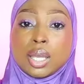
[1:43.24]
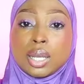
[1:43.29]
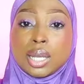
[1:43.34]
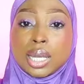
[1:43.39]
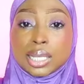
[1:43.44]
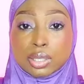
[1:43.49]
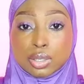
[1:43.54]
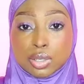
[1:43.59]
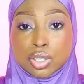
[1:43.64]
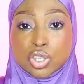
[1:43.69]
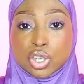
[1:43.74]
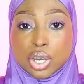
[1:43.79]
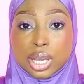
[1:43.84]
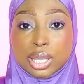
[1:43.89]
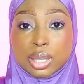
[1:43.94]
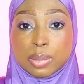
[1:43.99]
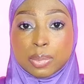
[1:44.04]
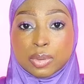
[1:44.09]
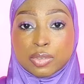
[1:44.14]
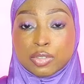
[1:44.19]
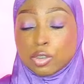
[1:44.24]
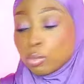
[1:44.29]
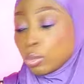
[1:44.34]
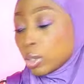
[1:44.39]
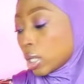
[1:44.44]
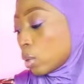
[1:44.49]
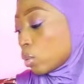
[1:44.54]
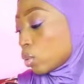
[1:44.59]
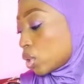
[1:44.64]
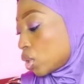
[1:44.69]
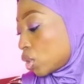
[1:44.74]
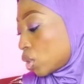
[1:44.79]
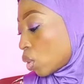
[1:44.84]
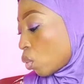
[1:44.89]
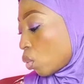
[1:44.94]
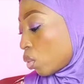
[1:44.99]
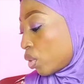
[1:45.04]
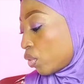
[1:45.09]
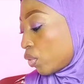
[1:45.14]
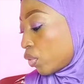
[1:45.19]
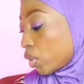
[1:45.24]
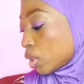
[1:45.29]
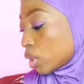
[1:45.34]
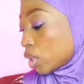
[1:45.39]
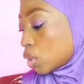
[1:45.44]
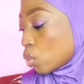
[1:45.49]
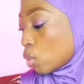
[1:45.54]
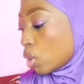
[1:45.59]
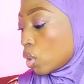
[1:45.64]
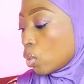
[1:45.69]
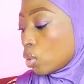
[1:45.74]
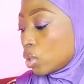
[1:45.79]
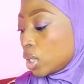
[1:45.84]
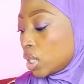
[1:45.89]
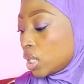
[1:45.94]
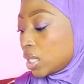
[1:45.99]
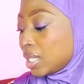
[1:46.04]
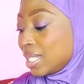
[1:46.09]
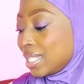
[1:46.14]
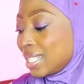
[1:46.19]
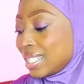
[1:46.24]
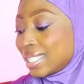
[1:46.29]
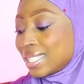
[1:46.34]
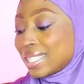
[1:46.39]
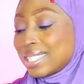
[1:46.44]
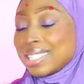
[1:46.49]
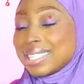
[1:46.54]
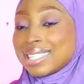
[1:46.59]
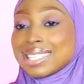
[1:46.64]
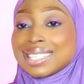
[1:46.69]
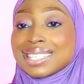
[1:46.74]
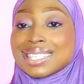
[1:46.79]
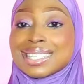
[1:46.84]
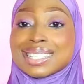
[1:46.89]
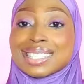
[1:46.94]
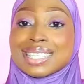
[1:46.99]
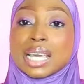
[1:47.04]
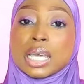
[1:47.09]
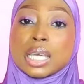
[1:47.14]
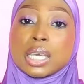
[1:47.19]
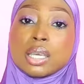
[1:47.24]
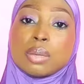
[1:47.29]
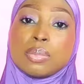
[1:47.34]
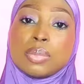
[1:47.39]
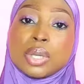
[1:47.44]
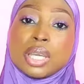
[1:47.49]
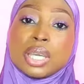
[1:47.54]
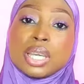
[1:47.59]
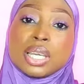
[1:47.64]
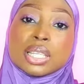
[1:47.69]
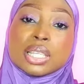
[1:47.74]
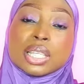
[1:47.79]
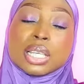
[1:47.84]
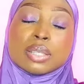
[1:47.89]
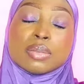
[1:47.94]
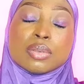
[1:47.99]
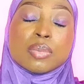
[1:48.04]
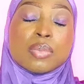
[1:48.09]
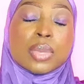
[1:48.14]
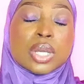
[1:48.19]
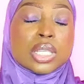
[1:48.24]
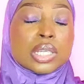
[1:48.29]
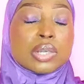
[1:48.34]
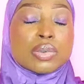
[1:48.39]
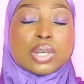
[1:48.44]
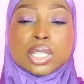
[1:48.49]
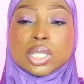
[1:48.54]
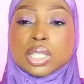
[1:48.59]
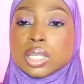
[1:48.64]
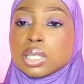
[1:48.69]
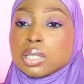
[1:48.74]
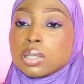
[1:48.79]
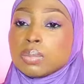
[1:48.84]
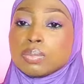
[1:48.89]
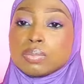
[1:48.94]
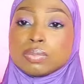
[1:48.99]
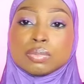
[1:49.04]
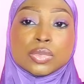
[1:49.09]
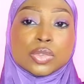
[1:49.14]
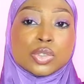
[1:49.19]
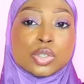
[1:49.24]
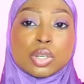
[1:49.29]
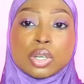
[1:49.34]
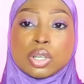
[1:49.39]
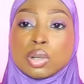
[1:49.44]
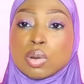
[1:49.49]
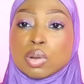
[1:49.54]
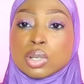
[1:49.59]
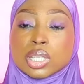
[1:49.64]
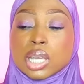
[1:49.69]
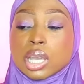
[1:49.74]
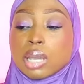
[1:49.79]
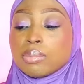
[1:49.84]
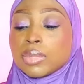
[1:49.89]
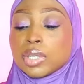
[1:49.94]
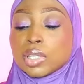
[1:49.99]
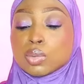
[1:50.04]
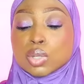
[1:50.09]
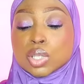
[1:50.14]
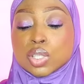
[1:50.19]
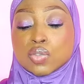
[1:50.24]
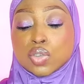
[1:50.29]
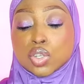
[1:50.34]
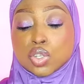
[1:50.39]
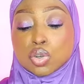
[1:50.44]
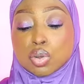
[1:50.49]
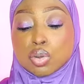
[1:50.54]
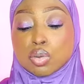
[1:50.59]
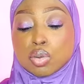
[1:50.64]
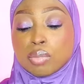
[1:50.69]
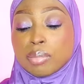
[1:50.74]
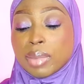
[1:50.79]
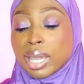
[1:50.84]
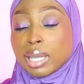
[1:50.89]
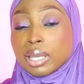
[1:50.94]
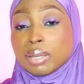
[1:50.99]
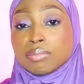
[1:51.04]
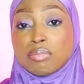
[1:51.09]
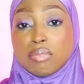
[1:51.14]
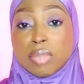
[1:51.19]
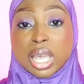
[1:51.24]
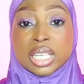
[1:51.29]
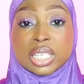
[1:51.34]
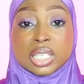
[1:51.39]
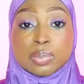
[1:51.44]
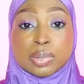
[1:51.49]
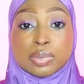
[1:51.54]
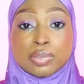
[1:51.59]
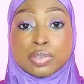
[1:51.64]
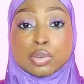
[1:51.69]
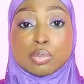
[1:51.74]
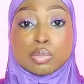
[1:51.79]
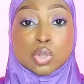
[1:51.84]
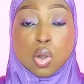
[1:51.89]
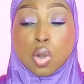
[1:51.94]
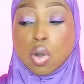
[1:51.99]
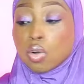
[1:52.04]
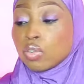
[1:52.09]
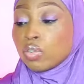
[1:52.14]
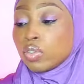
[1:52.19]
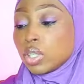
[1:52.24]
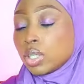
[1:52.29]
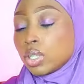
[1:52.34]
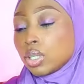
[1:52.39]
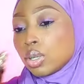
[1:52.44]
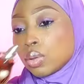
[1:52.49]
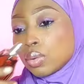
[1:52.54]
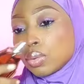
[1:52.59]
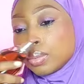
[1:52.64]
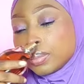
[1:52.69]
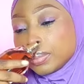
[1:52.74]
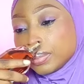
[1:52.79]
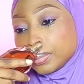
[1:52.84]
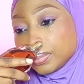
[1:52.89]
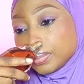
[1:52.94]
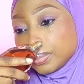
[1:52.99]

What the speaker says: let us check the perfumes out. So the first one on this list, this is Saheb, that's been macerating for a long time. This was featured on my men's perfumes haul video,